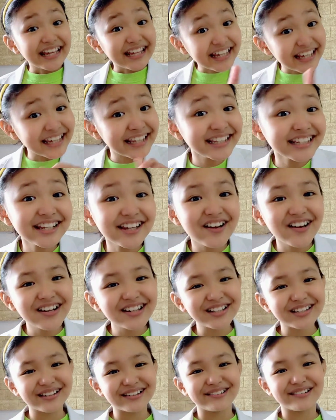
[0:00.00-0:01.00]
In
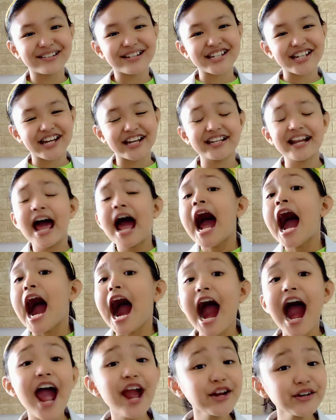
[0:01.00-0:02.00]
conclusion,
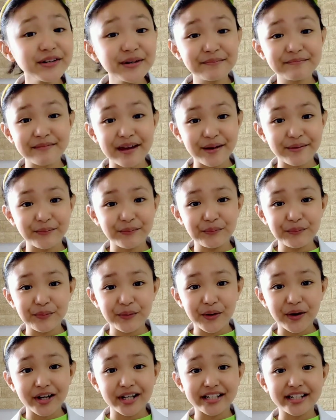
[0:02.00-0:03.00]
I
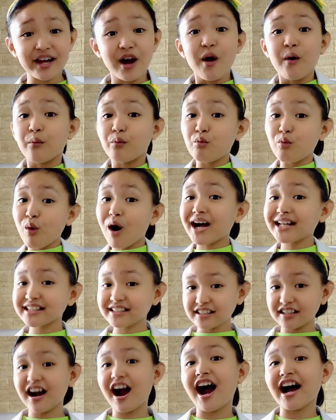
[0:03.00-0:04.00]
remembered what
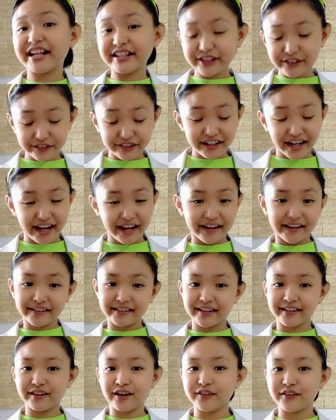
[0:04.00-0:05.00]
God
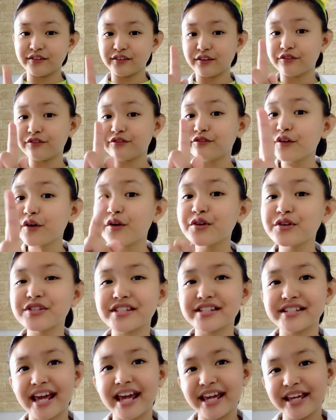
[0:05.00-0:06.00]
created on the first
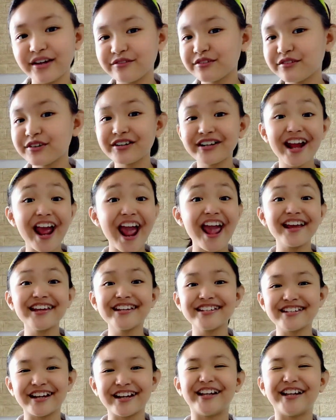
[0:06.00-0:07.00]
day of
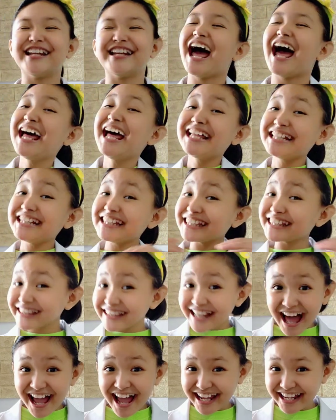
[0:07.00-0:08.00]
creation,
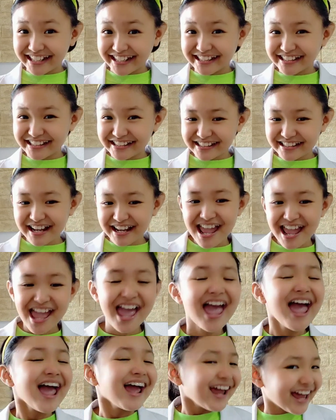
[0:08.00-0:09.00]
light.
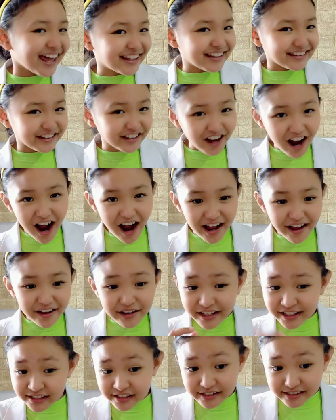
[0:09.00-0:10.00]
And God,
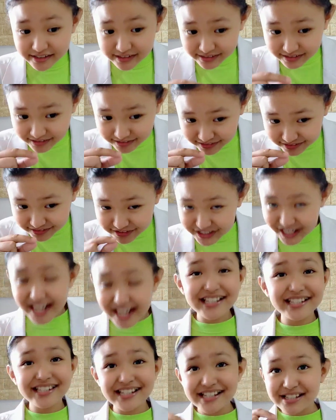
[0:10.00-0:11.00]
in
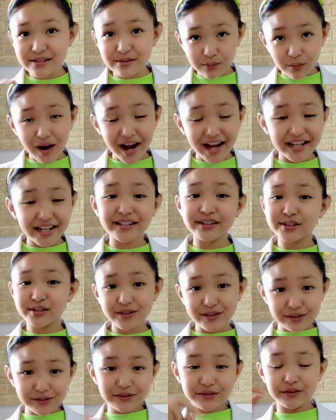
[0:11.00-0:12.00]
Genesis
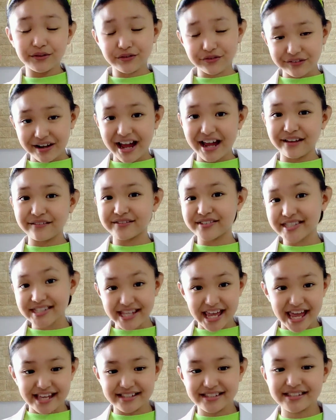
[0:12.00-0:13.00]
1:2-5
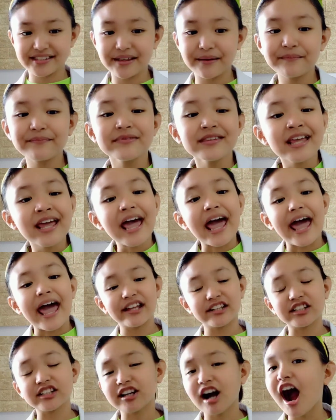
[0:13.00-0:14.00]
says,
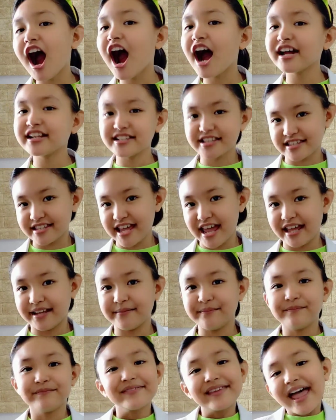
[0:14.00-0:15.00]
"And God said,
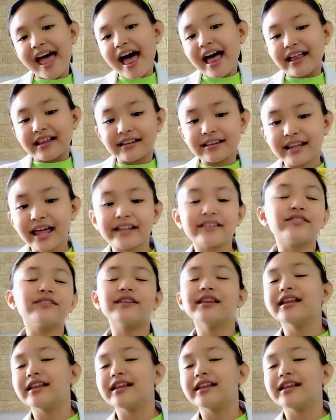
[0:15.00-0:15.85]
let